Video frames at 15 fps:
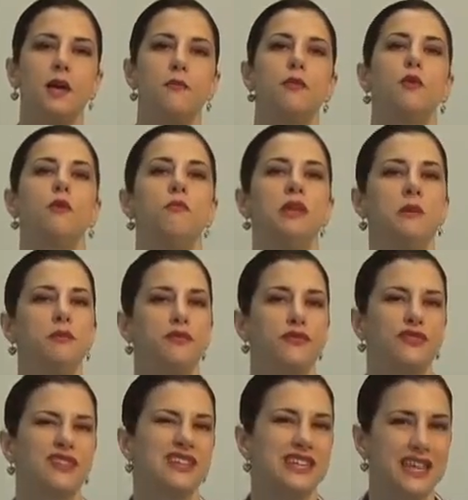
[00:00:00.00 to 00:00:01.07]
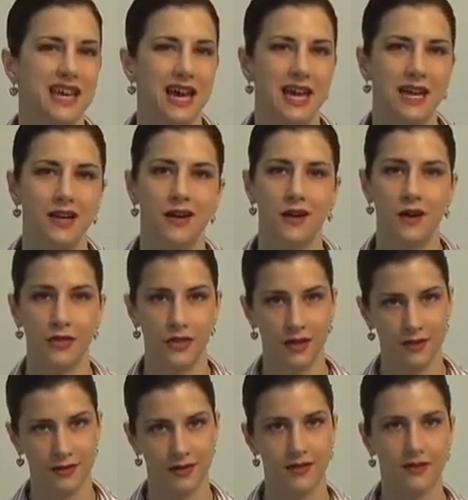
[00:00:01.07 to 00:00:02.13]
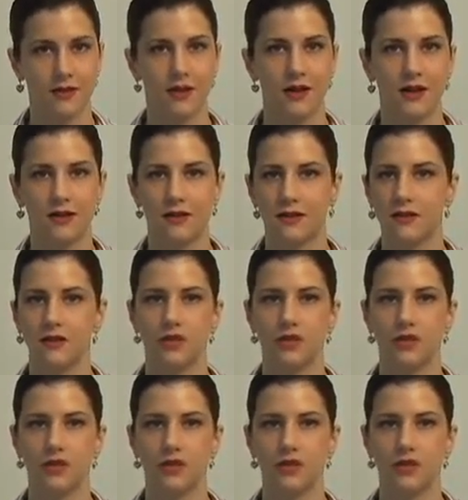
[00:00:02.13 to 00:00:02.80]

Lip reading: But what people forget are things like socks,